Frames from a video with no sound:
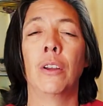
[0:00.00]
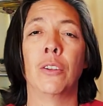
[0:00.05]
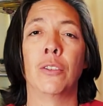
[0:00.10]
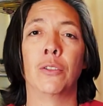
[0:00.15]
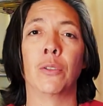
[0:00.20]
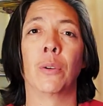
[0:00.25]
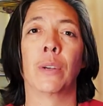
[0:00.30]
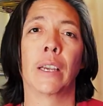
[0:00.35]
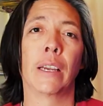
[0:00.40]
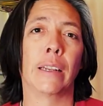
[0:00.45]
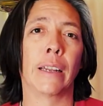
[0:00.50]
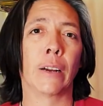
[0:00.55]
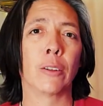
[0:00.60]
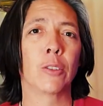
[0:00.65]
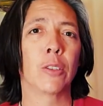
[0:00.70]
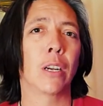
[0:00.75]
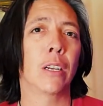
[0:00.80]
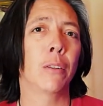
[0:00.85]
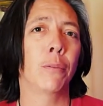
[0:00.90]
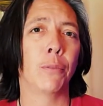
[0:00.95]
So again,
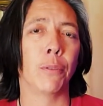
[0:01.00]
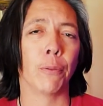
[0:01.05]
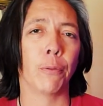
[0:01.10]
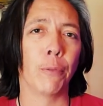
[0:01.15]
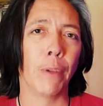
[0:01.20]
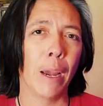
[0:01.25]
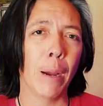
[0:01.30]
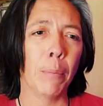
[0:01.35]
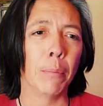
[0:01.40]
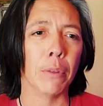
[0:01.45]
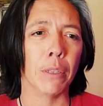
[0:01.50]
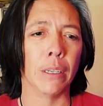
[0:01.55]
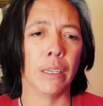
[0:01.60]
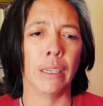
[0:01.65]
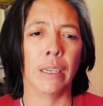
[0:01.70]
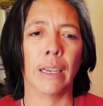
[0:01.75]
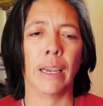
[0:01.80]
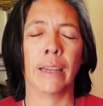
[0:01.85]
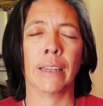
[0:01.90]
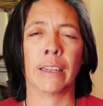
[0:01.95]
outside of your
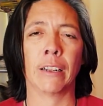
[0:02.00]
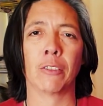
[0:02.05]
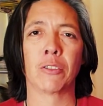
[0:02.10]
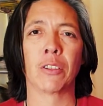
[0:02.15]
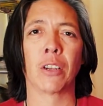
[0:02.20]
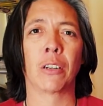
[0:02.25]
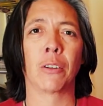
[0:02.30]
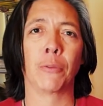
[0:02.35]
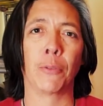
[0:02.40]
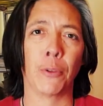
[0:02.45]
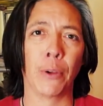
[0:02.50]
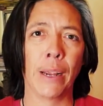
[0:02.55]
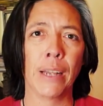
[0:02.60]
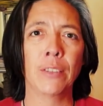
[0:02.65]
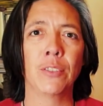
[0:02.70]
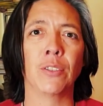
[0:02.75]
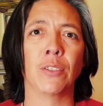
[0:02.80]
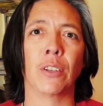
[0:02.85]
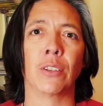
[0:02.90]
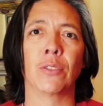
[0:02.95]
family and outside of your
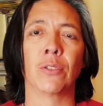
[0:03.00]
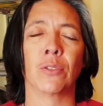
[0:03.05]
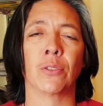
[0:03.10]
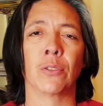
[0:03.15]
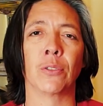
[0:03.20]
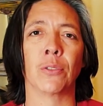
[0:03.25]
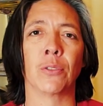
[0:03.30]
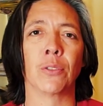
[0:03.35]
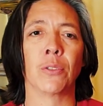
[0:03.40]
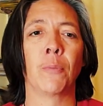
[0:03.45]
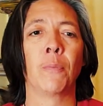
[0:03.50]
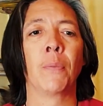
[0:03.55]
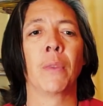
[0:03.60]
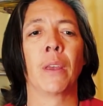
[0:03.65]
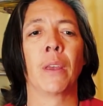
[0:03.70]
ancestors,